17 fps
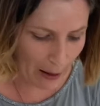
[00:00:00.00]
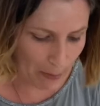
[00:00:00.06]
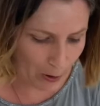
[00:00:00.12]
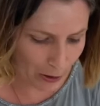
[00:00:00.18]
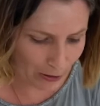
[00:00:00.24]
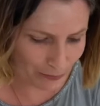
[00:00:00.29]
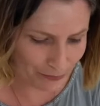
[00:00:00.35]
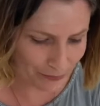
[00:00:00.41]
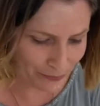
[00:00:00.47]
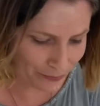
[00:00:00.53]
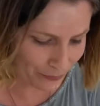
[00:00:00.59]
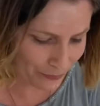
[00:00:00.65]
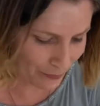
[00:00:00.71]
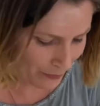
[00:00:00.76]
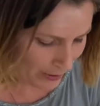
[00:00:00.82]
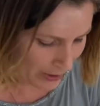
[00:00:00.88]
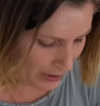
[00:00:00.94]
on.
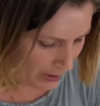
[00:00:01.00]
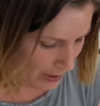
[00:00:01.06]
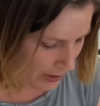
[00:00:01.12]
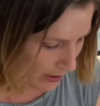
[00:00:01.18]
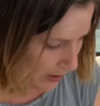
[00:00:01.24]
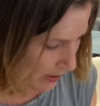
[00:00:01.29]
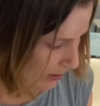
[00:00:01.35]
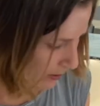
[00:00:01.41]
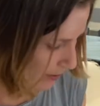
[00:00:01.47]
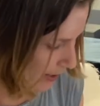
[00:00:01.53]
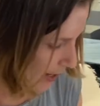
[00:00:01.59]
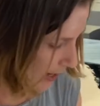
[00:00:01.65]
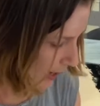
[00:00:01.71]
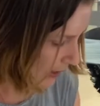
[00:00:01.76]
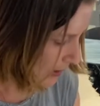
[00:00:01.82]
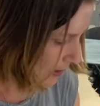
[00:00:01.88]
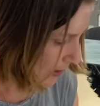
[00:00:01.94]

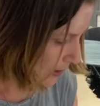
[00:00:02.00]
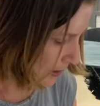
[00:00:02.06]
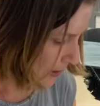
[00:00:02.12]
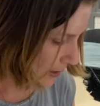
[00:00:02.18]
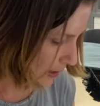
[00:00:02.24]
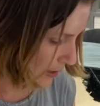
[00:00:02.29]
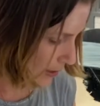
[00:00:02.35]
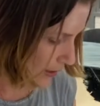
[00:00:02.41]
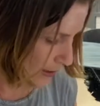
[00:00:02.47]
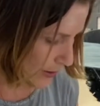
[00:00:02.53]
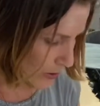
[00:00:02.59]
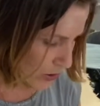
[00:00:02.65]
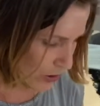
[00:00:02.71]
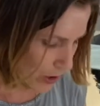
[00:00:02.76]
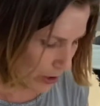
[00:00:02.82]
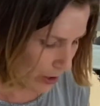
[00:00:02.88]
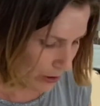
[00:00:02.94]
Okay,
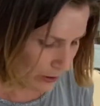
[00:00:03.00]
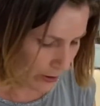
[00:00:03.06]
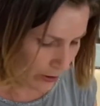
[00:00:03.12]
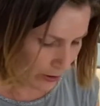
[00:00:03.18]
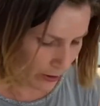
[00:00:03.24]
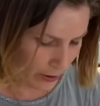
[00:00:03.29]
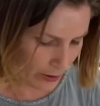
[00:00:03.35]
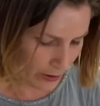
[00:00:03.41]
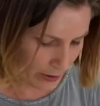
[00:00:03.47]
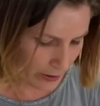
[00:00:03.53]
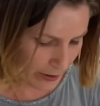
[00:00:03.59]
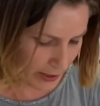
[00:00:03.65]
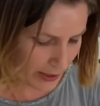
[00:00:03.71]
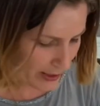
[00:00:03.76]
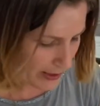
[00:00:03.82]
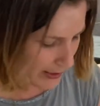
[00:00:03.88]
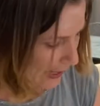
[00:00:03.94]
so
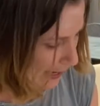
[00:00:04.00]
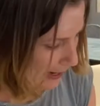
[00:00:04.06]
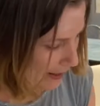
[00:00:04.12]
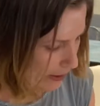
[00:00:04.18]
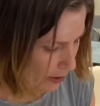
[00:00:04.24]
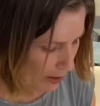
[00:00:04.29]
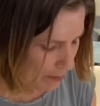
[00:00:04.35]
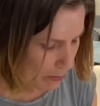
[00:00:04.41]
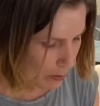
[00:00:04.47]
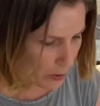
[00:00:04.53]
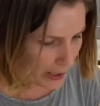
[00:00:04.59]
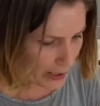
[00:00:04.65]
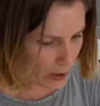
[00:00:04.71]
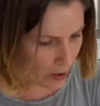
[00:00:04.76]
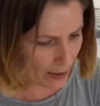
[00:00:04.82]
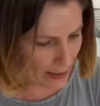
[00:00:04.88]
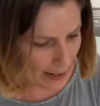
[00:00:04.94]
this layer that I'm putting
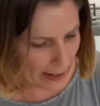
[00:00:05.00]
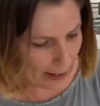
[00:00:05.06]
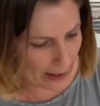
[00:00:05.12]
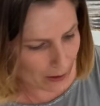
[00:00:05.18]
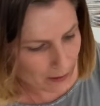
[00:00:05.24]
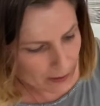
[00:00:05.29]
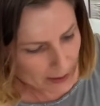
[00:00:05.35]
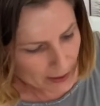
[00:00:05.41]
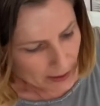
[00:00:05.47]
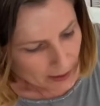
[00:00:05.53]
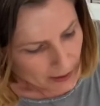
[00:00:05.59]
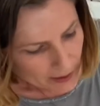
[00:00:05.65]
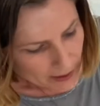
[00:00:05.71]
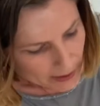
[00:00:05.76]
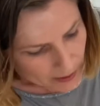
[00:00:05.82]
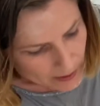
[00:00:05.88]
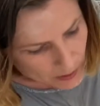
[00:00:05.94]
on now
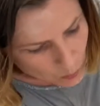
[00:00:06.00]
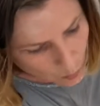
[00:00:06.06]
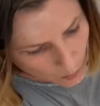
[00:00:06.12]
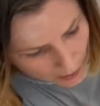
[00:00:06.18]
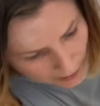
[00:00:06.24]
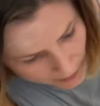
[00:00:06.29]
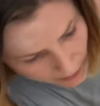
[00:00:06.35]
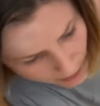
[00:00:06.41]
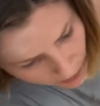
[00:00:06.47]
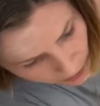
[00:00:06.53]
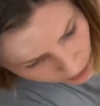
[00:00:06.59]
is 1,